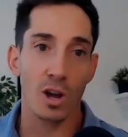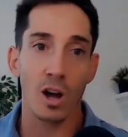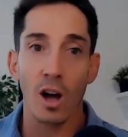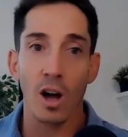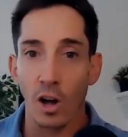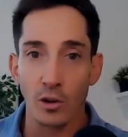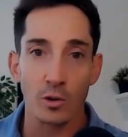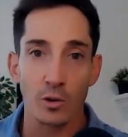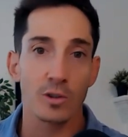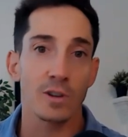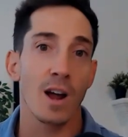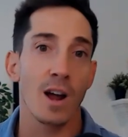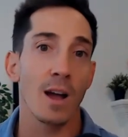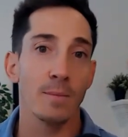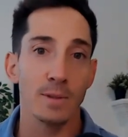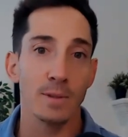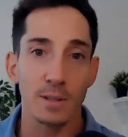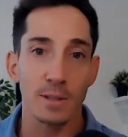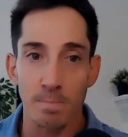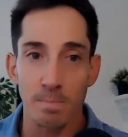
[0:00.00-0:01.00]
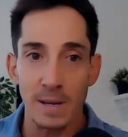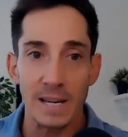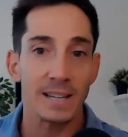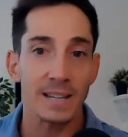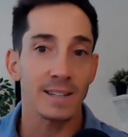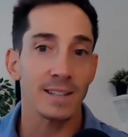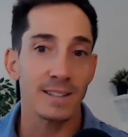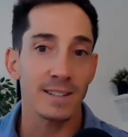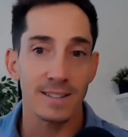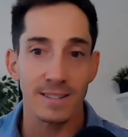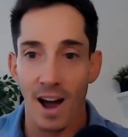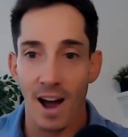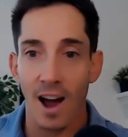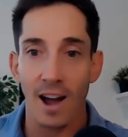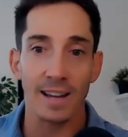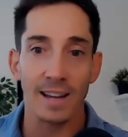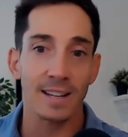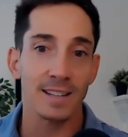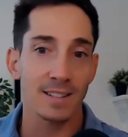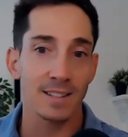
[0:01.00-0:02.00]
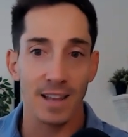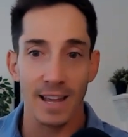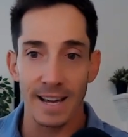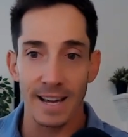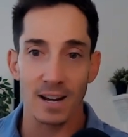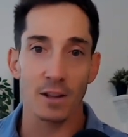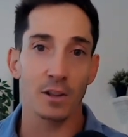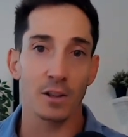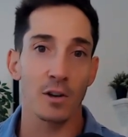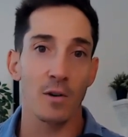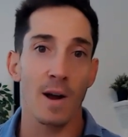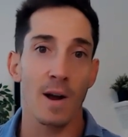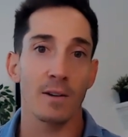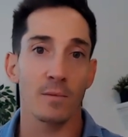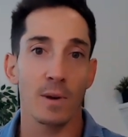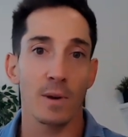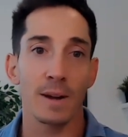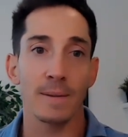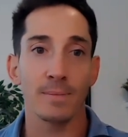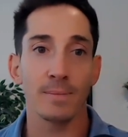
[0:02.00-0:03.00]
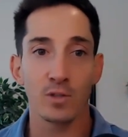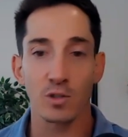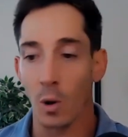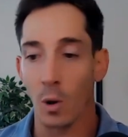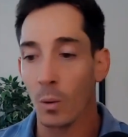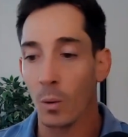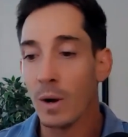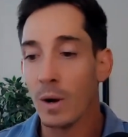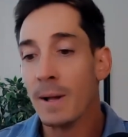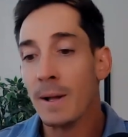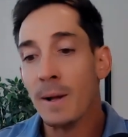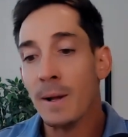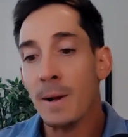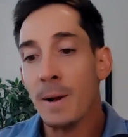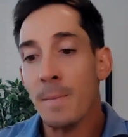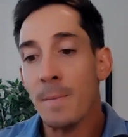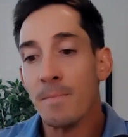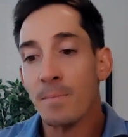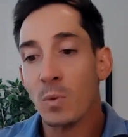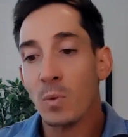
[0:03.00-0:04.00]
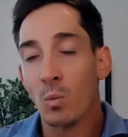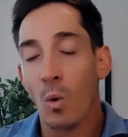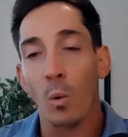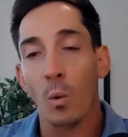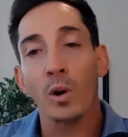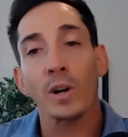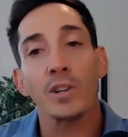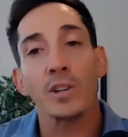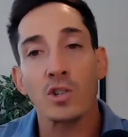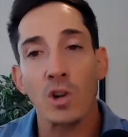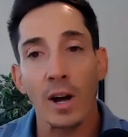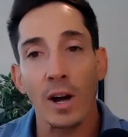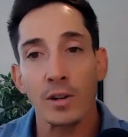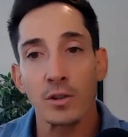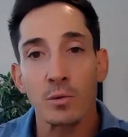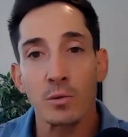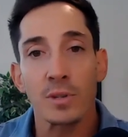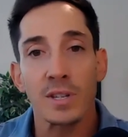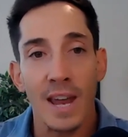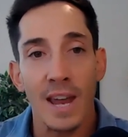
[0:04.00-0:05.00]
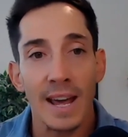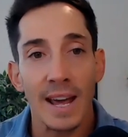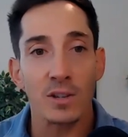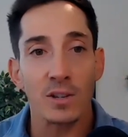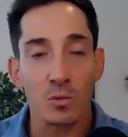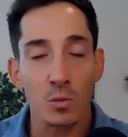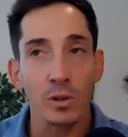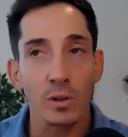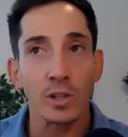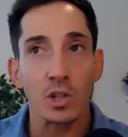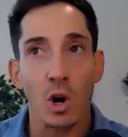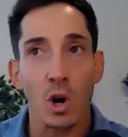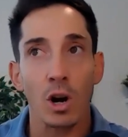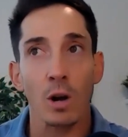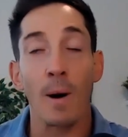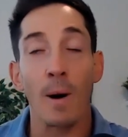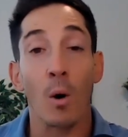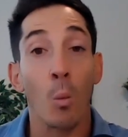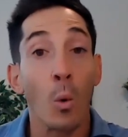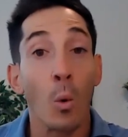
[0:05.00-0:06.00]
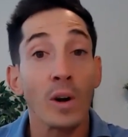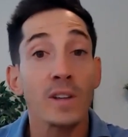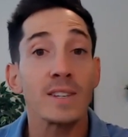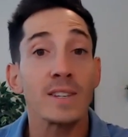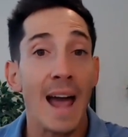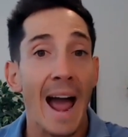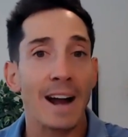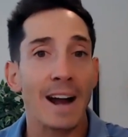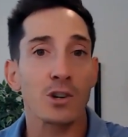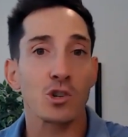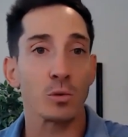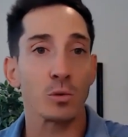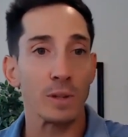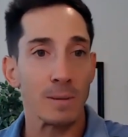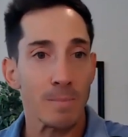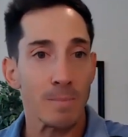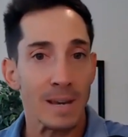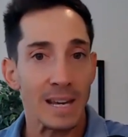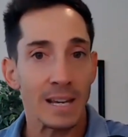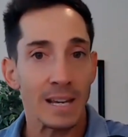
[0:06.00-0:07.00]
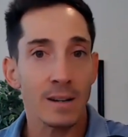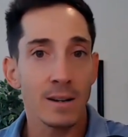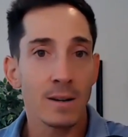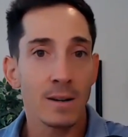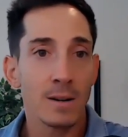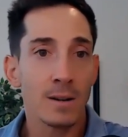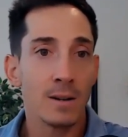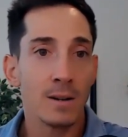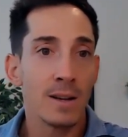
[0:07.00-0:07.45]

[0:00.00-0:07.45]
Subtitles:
100 times. It's beaten, it's dying, it's laying on the ground, right? So what we're going to try to do today is really talk about what does it actually mean?